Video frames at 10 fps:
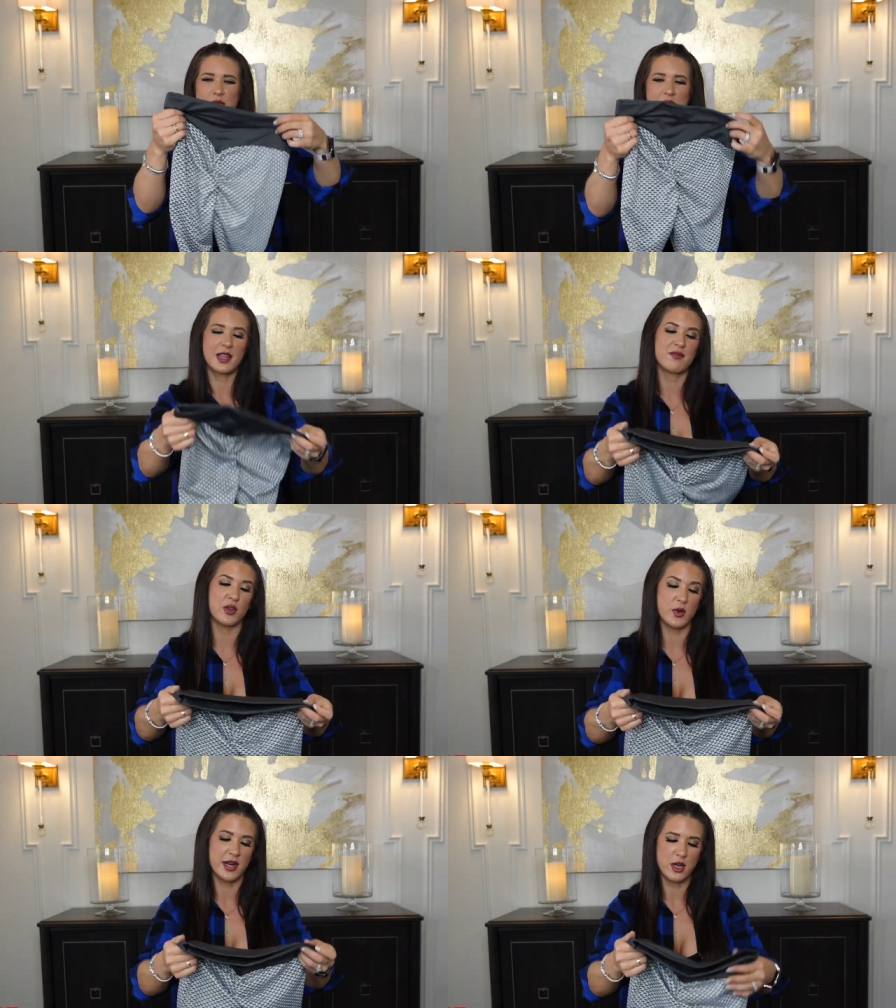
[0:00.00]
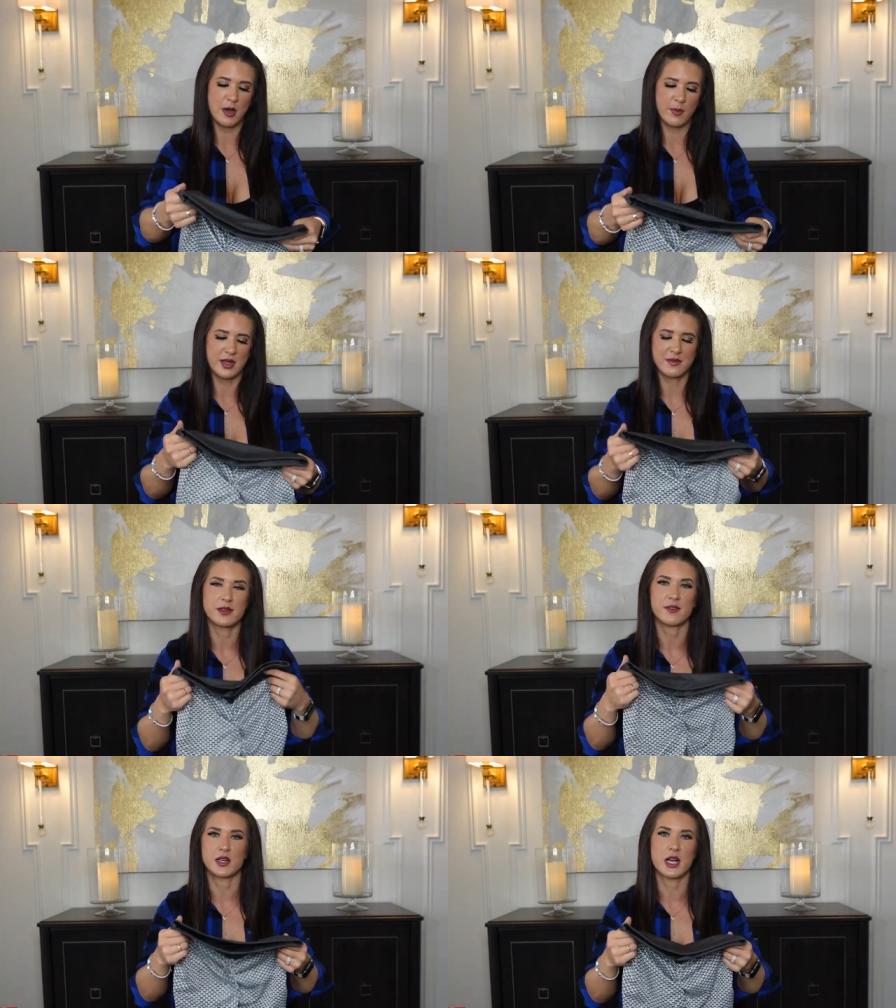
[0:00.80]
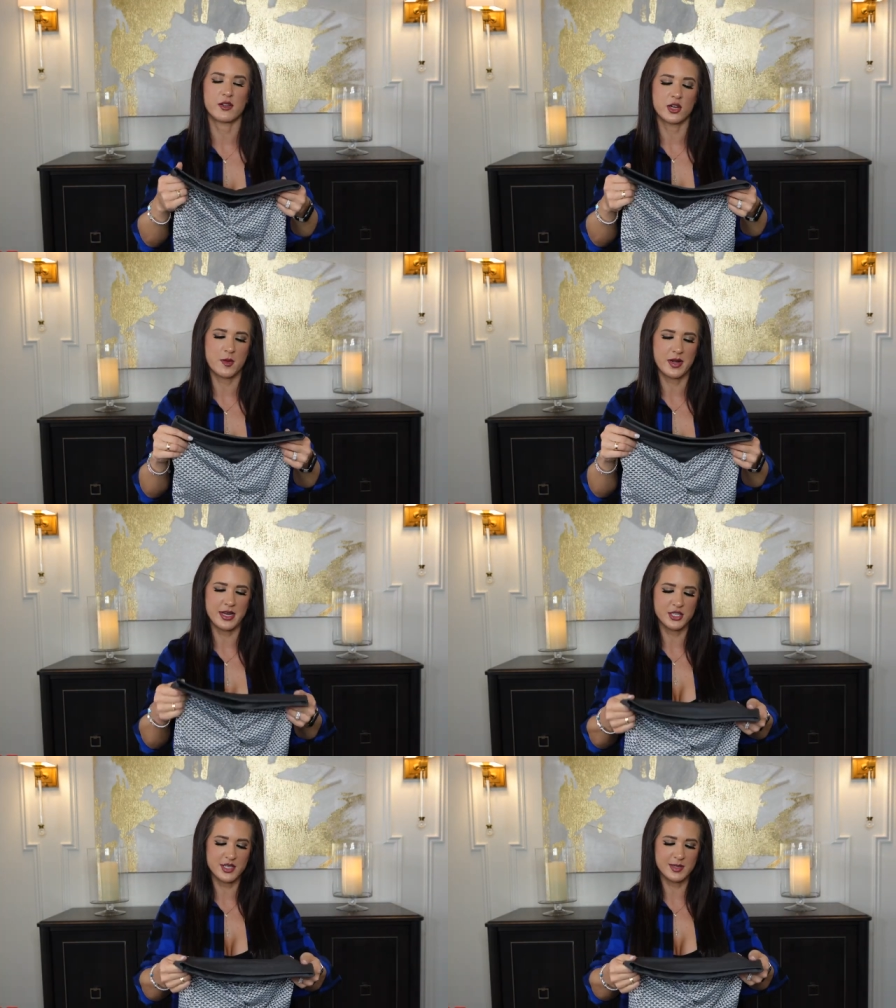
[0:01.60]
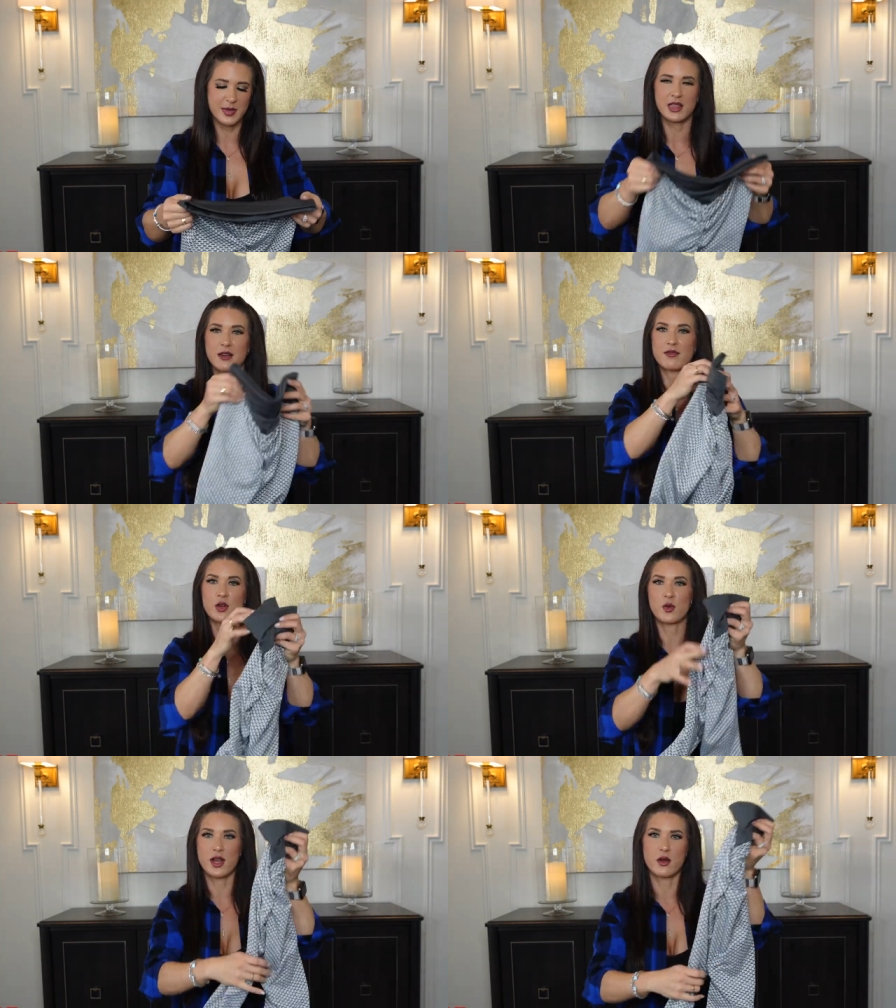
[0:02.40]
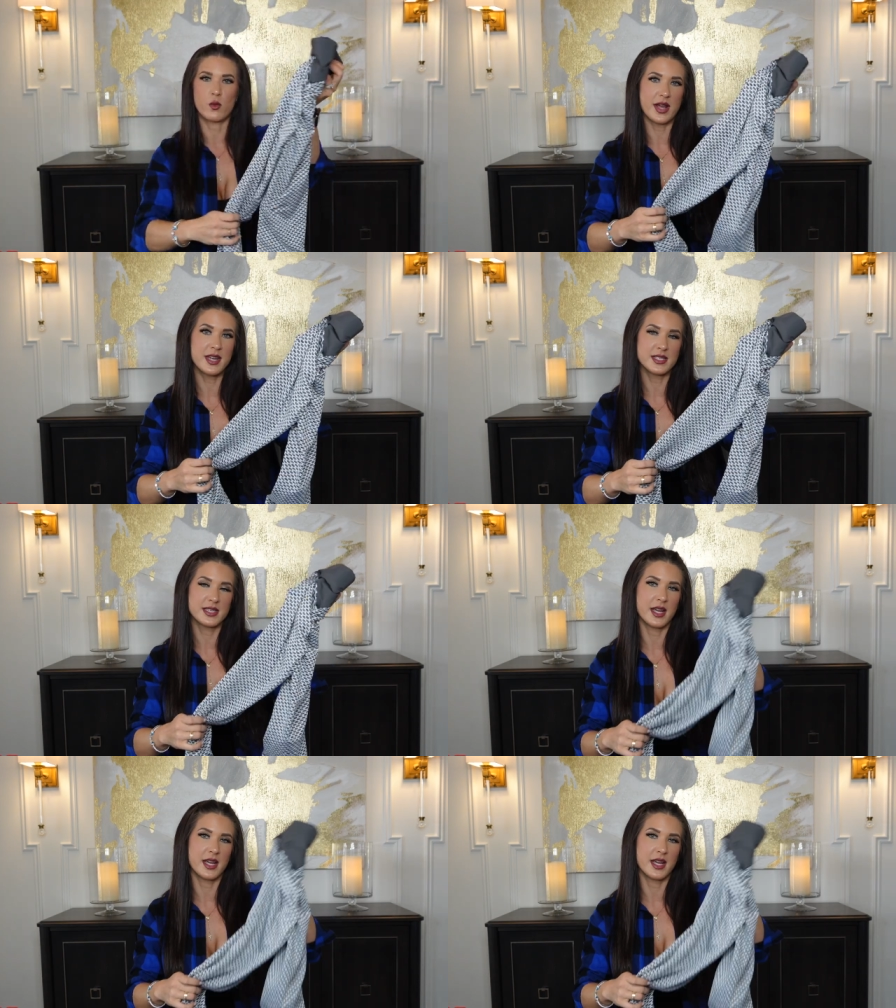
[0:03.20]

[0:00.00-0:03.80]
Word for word: with I love the gray combo. They have different color combinations, but I love the gray on white.